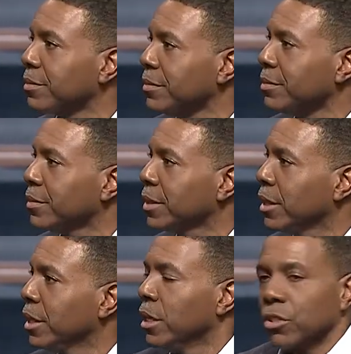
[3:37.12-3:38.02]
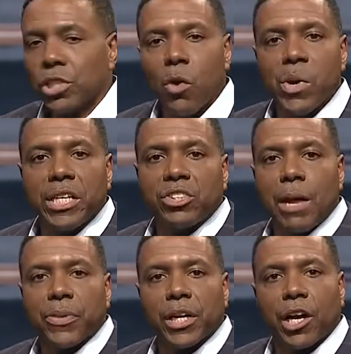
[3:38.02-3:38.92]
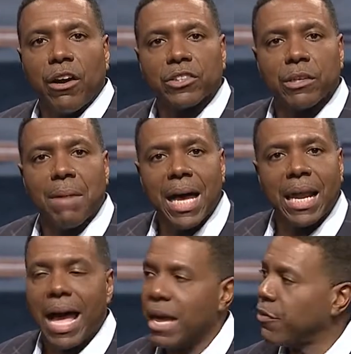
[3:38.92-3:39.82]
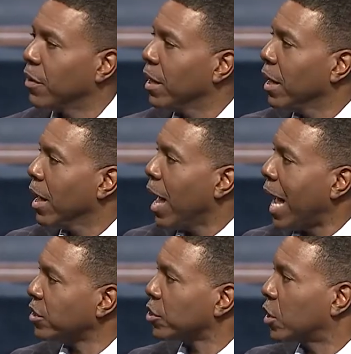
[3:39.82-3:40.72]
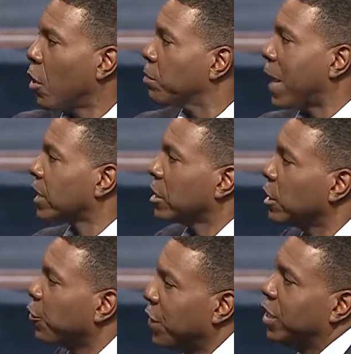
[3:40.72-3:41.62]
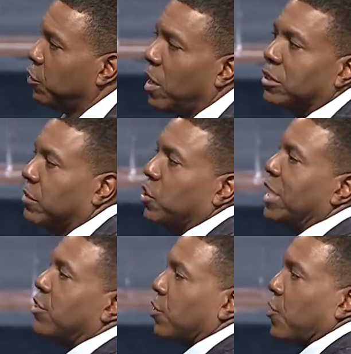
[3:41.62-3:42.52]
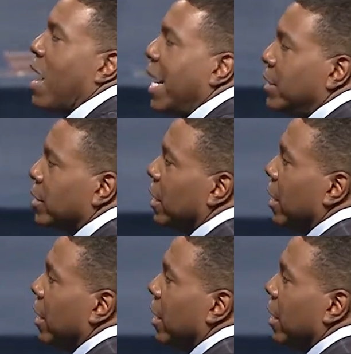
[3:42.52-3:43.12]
Yeah. So when something occurs in my life, I just go back to the finished works of Jesus Christ.